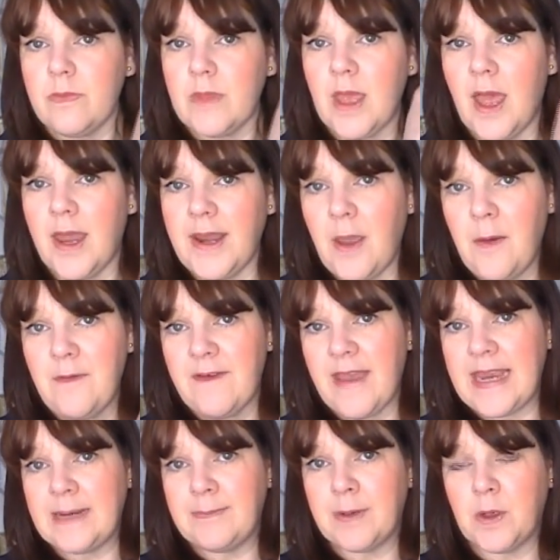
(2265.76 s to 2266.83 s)
are now
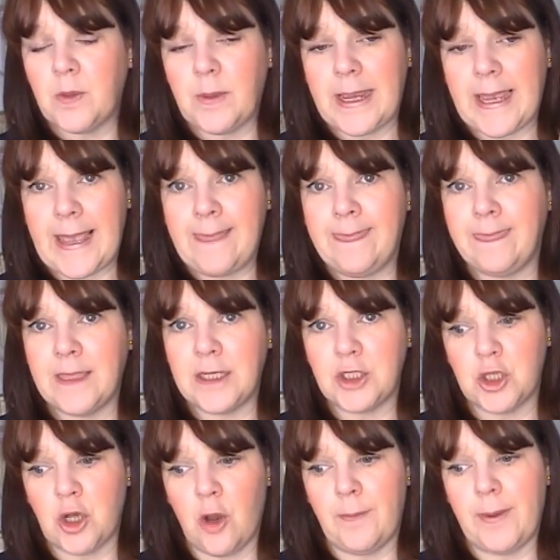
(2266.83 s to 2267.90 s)
available in the
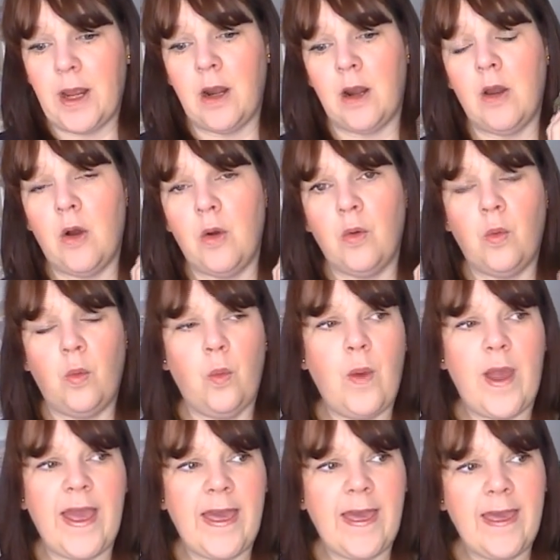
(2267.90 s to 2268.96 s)
shop, along
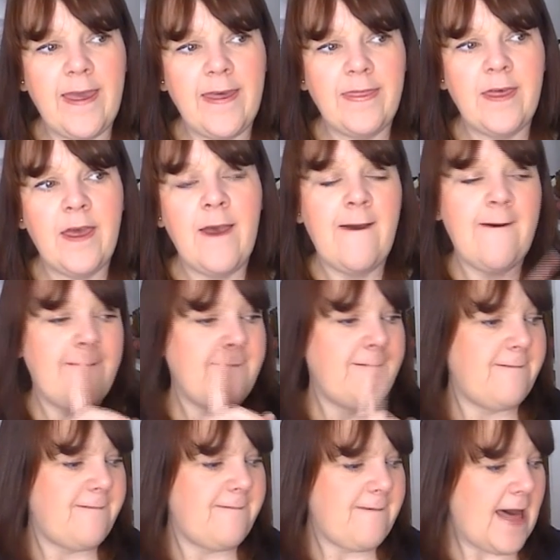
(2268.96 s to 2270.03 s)
with
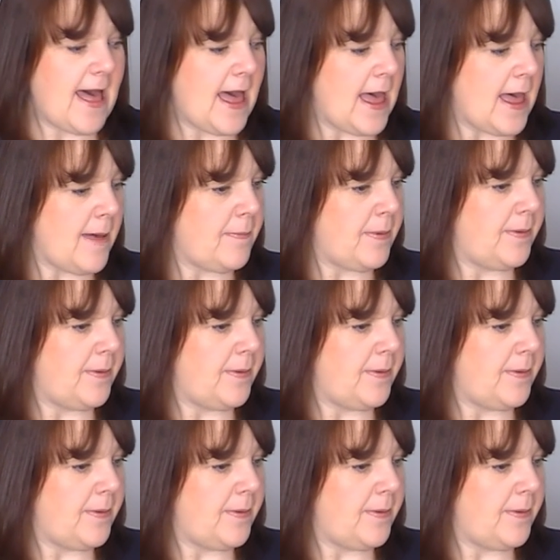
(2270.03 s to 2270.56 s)
Fab.